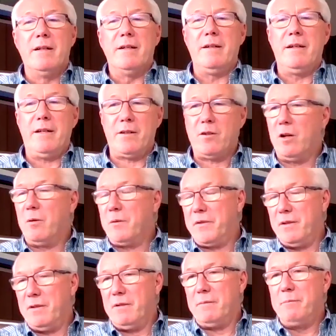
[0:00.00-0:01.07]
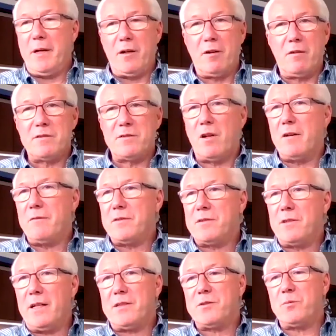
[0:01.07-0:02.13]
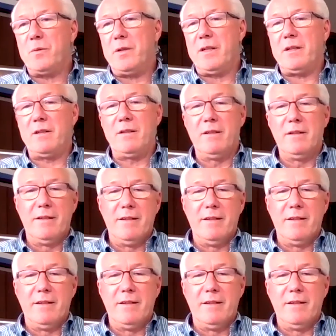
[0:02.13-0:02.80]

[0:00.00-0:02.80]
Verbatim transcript: I had a call with the mayor's office last week.